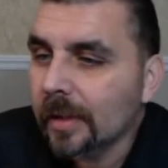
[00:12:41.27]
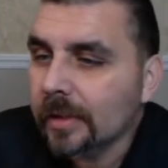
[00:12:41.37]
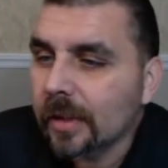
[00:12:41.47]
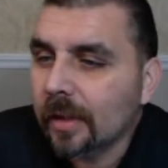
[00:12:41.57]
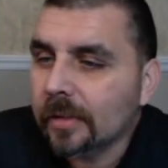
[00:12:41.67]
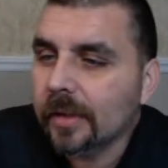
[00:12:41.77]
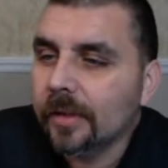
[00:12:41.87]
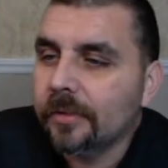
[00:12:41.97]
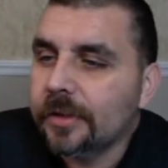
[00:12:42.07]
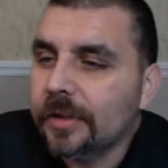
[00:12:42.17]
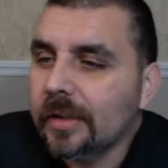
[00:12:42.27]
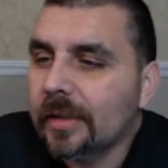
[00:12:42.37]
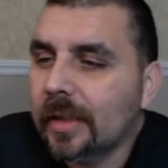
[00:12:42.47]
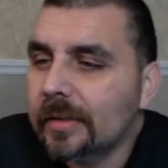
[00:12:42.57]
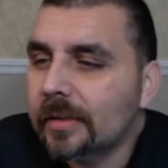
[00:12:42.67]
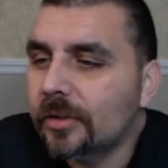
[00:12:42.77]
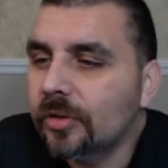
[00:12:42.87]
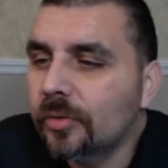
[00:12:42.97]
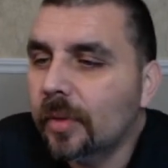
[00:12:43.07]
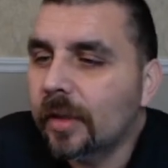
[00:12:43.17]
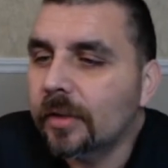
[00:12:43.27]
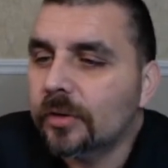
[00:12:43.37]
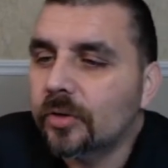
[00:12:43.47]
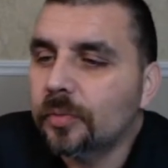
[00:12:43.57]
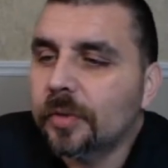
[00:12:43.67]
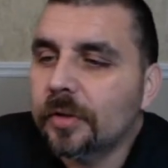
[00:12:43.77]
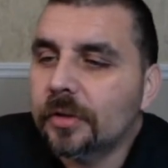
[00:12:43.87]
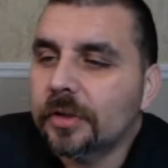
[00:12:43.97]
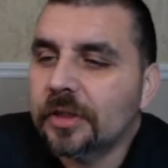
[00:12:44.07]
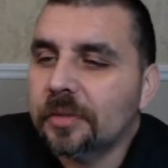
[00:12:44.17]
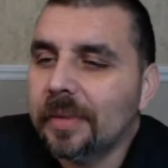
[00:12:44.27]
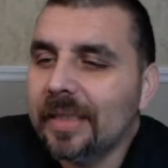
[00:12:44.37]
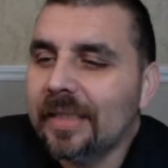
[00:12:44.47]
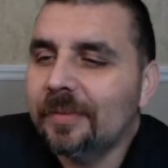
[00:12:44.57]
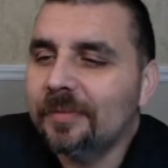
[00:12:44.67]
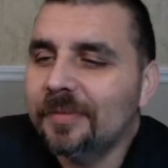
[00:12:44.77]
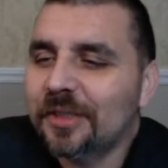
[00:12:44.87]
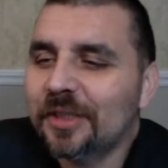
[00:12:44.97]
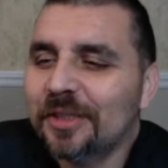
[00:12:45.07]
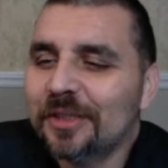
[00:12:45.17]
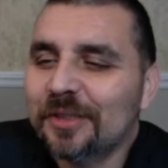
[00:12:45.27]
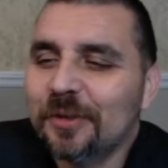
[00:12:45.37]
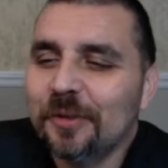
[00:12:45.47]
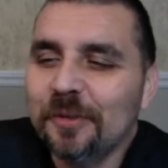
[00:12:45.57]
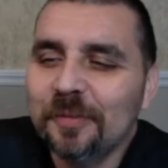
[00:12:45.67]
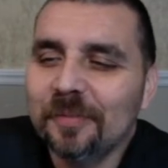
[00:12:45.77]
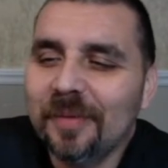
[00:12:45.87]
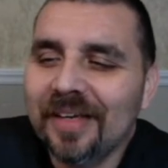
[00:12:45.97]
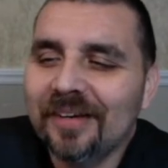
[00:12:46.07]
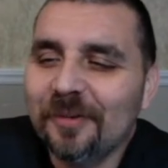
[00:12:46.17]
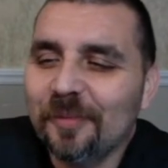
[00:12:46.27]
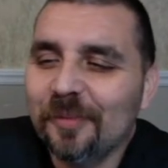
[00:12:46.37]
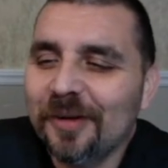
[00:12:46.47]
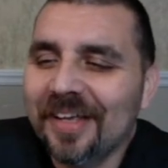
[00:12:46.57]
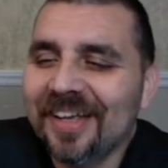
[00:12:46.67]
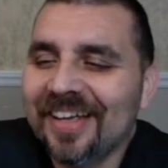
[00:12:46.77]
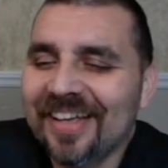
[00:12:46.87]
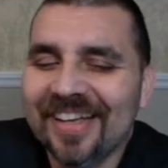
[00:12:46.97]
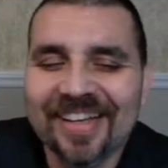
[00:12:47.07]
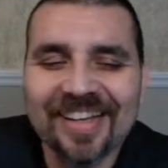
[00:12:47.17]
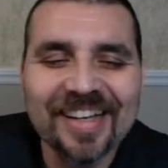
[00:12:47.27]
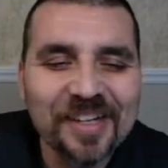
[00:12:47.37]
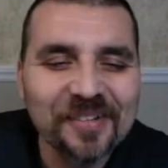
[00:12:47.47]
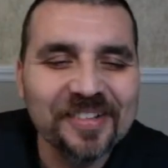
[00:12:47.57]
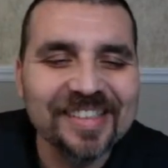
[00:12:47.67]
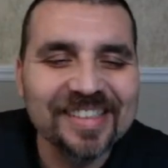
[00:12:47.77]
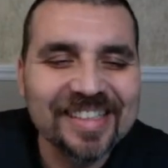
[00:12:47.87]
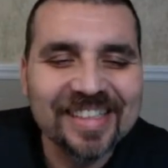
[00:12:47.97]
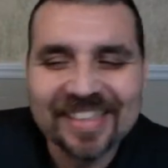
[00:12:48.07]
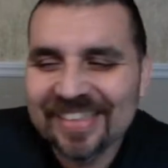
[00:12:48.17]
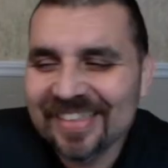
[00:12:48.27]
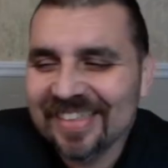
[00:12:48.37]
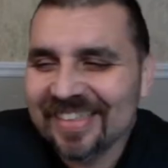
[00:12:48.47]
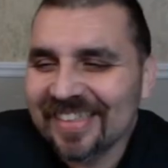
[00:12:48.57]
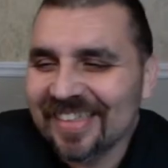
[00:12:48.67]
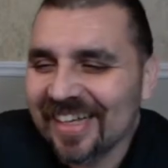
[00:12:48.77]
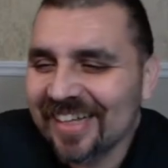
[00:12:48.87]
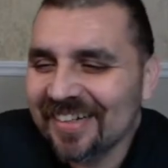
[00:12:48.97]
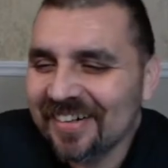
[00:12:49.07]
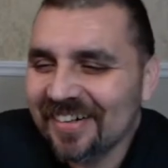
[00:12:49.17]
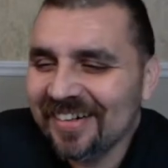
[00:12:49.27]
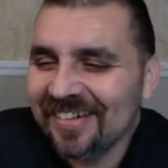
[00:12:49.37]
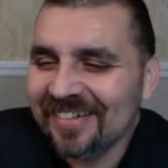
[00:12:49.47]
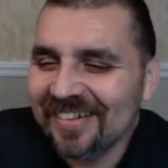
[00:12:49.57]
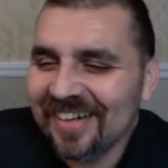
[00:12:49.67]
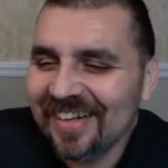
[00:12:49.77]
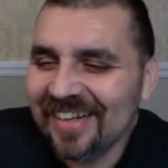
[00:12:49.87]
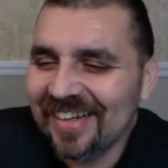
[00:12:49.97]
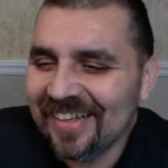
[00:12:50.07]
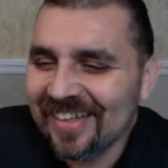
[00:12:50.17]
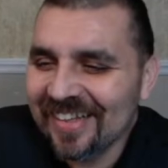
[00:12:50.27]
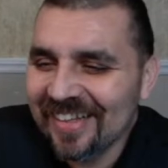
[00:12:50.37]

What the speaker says: John Henry G thoughts, did you wear a super medium shirt too, mate, homeboy? With the skinny jeans and the Edgar? Orale.